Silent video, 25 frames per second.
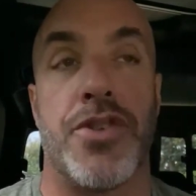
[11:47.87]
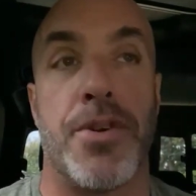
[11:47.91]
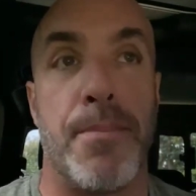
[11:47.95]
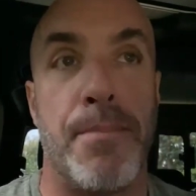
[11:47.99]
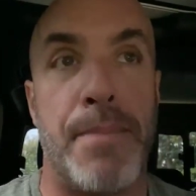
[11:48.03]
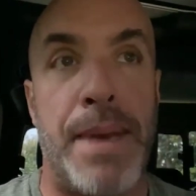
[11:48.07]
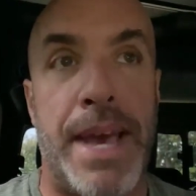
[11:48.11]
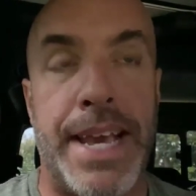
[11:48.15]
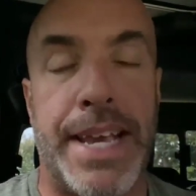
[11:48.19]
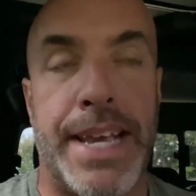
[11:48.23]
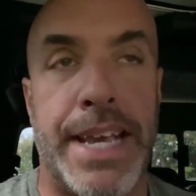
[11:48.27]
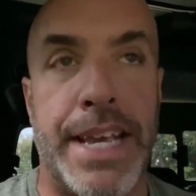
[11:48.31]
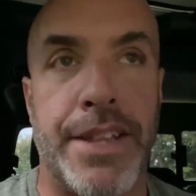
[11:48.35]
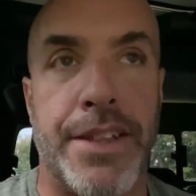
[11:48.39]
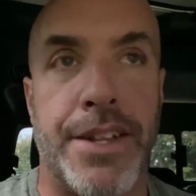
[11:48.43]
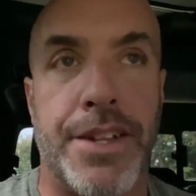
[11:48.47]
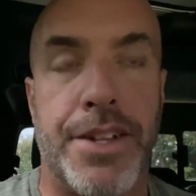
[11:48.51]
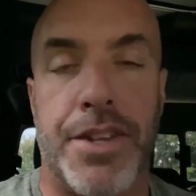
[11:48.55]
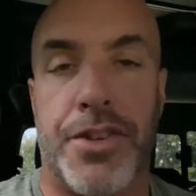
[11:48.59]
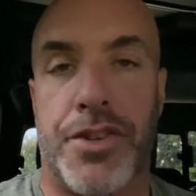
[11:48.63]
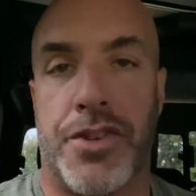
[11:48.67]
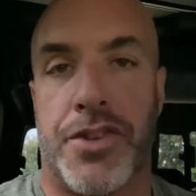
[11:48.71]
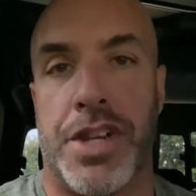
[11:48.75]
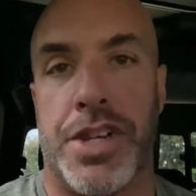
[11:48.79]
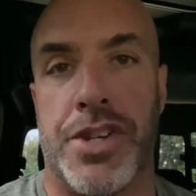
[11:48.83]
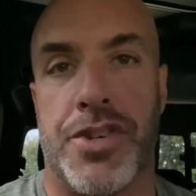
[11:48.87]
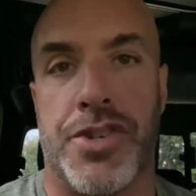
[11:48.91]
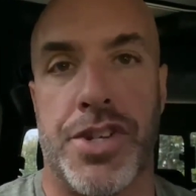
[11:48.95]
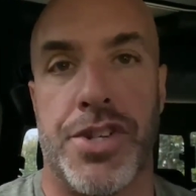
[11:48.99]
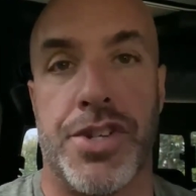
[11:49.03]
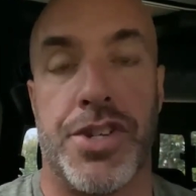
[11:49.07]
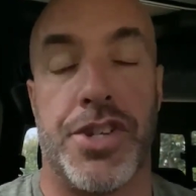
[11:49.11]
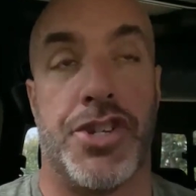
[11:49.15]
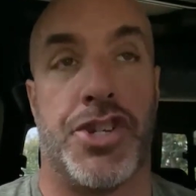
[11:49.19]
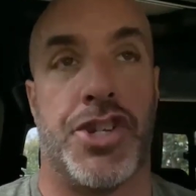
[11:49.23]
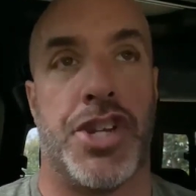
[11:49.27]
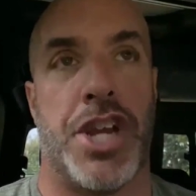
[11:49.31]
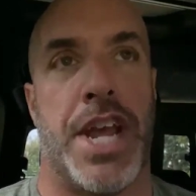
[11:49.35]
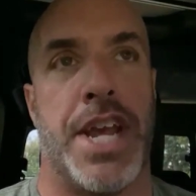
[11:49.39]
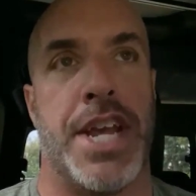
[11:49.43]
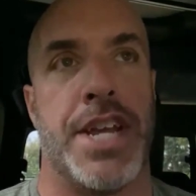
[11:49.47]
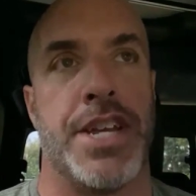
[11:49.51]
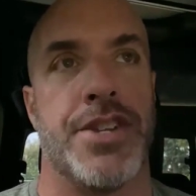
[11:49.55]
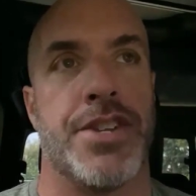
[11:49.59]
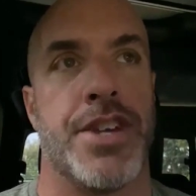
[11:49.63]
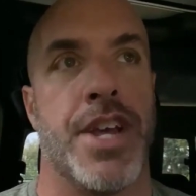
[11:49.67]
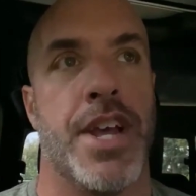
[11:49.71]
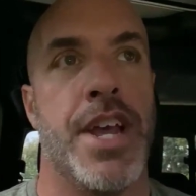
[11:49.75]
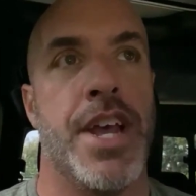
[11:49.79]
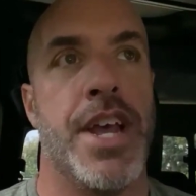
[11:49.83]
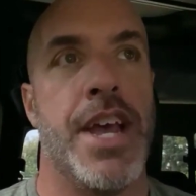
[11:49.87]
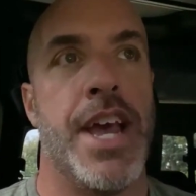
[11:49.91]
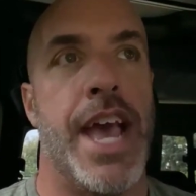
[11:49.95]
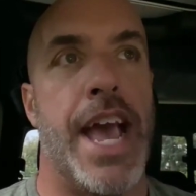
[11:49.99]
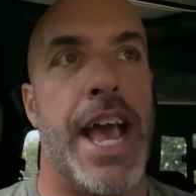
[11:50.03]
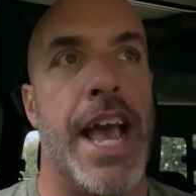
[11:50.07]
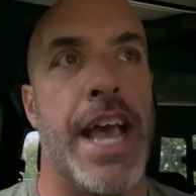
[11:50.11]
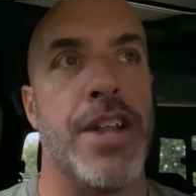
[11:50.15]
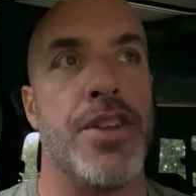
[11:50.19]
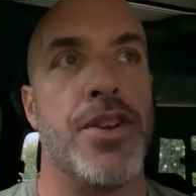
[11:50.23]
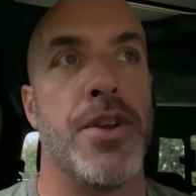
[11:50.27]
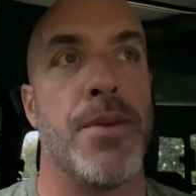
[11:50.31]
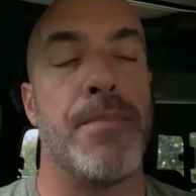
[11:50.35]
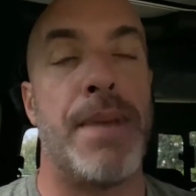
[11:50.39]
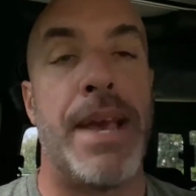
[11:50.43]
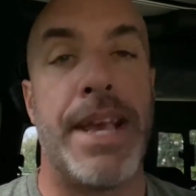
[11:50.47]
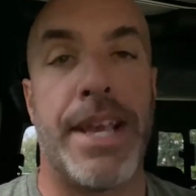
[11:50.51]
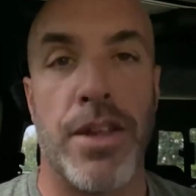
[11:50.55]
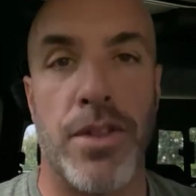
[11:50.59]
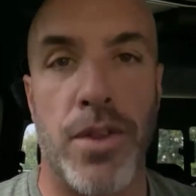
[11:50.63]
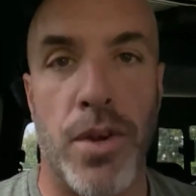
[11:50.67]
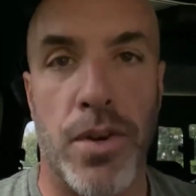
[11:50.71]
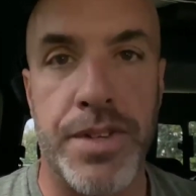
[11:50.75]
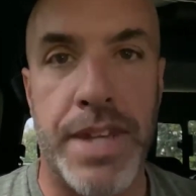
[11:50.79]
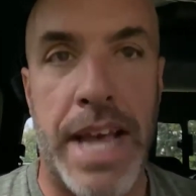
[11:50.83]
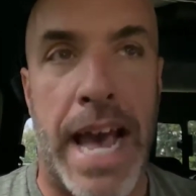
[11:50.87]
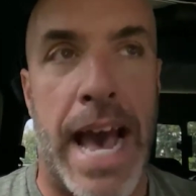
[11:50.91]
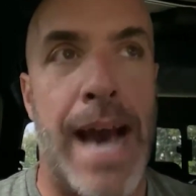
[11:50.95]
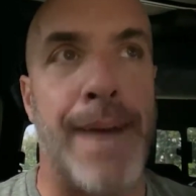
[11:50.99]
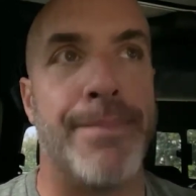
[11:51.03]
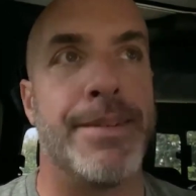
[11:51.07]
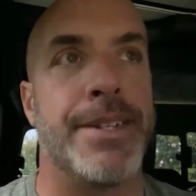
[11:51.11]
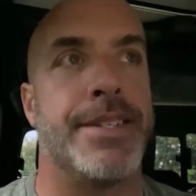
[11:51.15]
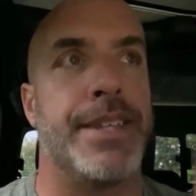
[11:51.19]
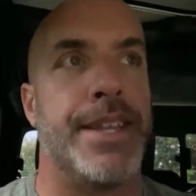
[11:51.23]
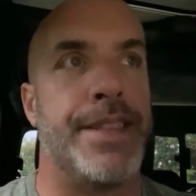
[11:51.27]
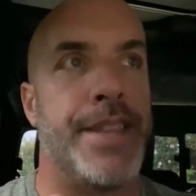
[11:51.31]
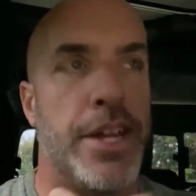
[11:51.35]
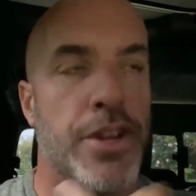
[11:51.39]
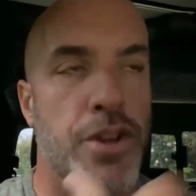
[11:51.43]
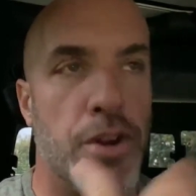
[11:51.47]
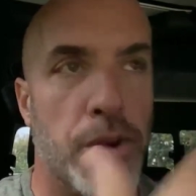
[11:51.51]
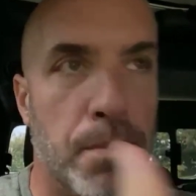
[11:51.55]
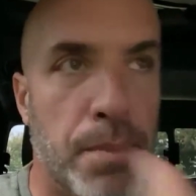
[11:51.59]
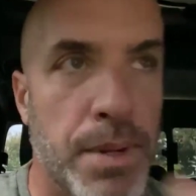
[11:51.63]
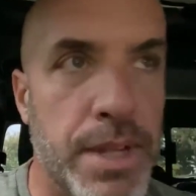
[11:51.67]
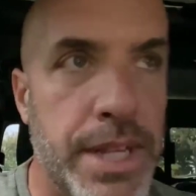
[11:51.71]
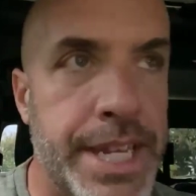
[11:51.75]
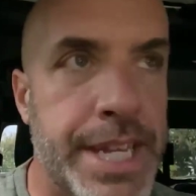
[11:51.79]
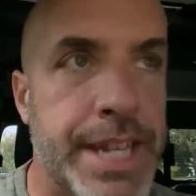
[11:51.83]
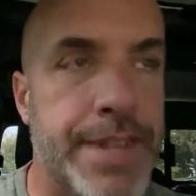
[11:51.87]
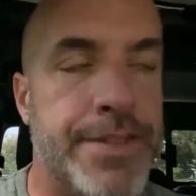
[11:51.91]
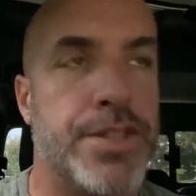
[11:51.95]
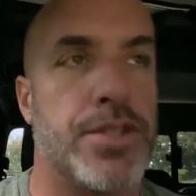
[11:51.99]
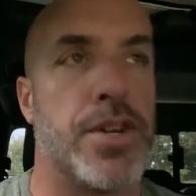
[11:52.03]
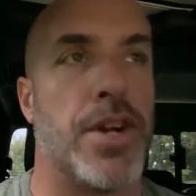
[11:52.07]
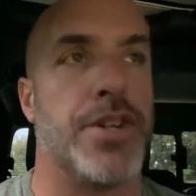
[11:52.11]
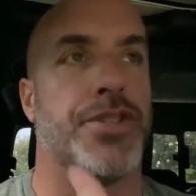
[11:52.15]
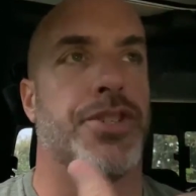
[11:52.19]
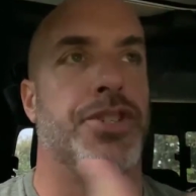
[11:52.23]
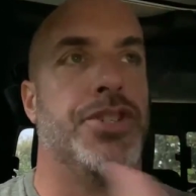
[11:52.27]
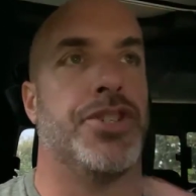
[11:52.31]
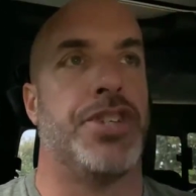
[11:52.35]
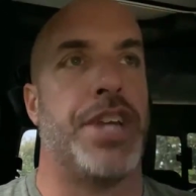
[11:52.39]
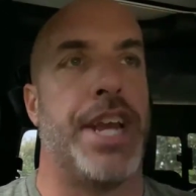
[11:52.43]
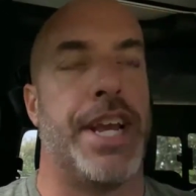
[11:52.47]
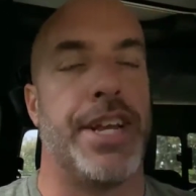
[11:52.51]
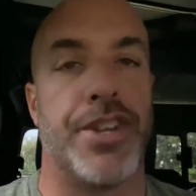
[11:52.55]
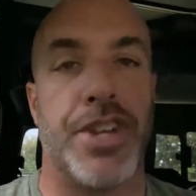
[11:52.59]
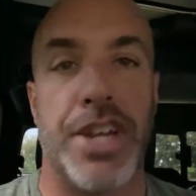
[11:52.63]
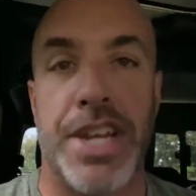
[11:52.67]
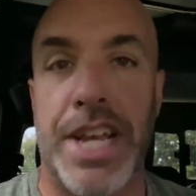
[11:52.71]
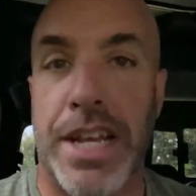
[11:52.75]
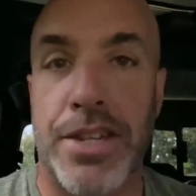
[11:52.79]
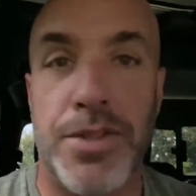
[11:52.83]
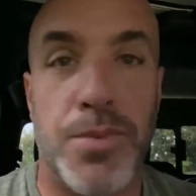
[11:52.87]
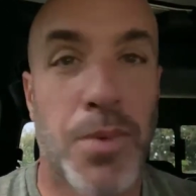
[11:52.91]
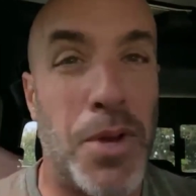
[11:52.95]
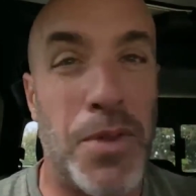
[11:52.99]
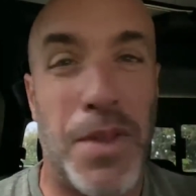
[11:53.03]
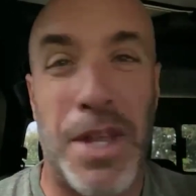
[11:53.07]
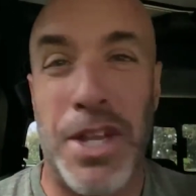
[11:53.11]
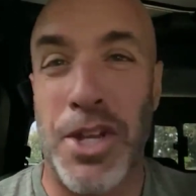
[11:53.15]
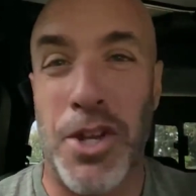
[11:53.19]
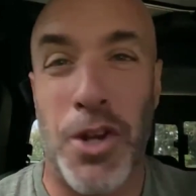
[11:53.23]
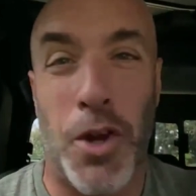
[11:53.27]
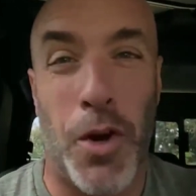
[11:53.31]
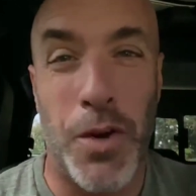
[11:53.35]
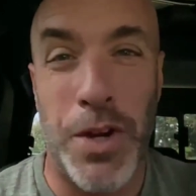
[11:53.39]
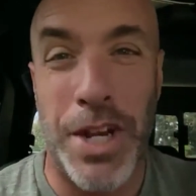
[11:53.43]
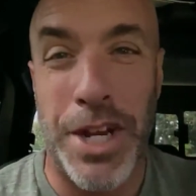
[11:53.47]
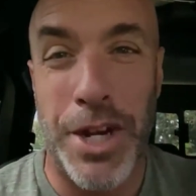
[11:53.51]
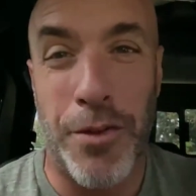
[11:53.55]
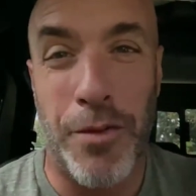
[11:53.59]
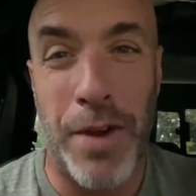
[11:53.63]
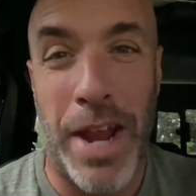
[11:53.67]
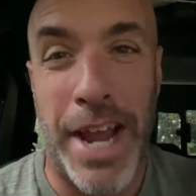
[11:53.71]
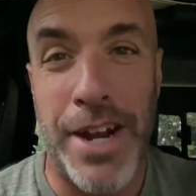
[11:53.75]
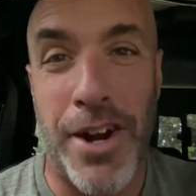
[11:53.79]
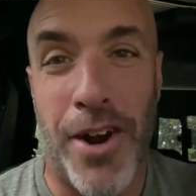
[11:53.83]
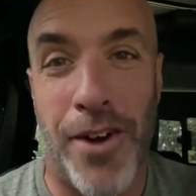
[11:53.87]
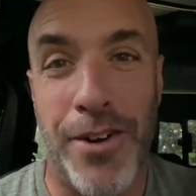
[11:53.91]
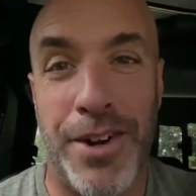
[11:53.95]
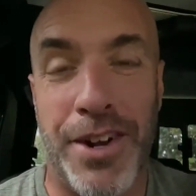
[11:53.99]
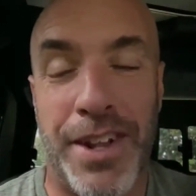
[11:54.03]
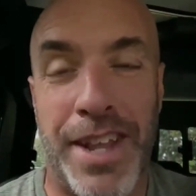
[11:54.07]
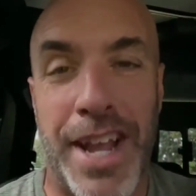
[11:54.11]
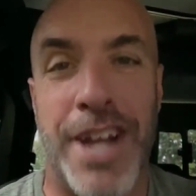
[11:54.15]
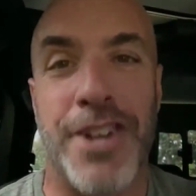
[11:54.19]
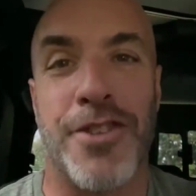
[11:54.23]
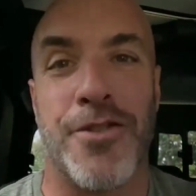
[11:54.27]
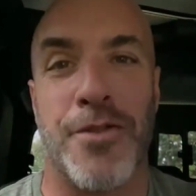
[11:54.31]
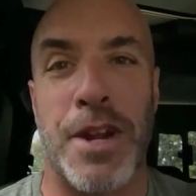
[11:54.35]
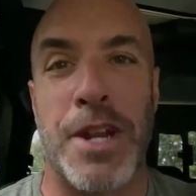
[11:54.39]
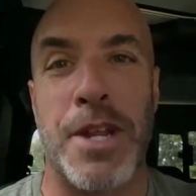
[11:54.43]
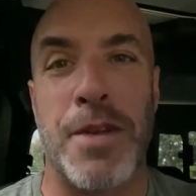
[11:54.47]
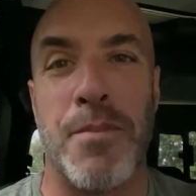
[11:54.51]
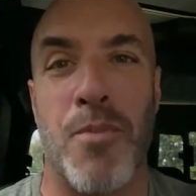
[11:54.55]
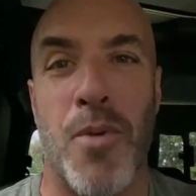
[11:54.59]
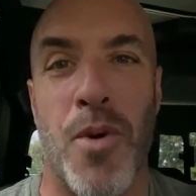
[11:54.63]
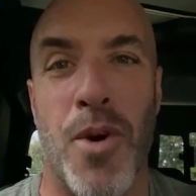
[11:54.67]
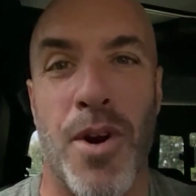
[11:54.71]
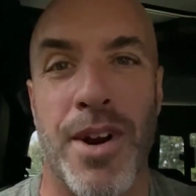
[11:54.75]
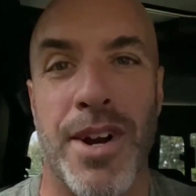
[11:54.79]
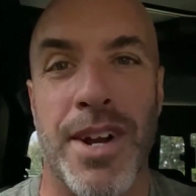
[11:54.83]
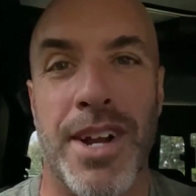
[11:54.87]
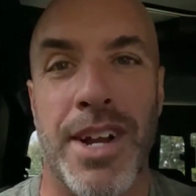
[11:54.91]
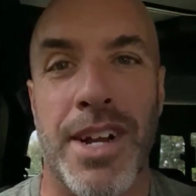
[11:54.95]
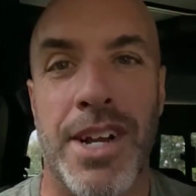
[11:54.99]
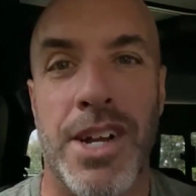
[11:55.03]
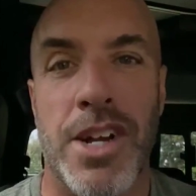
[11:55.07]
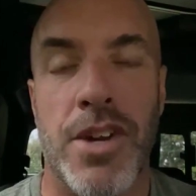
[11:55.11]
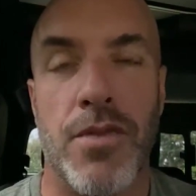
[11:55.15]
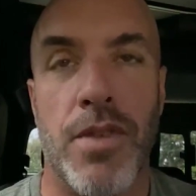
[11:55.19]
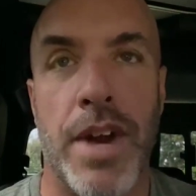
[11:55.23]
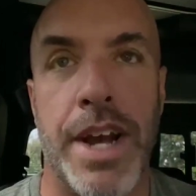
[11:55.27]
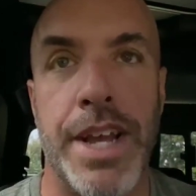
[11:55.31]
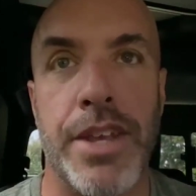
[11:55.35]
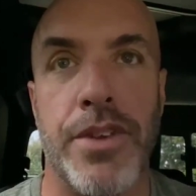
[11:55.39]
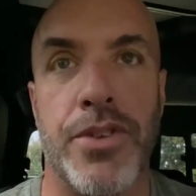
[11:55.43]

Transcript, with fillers: You're making the decision to change and you're making those habits. And then your belief starts to change. And guess what? Then you don't need a radar detector anymore, right?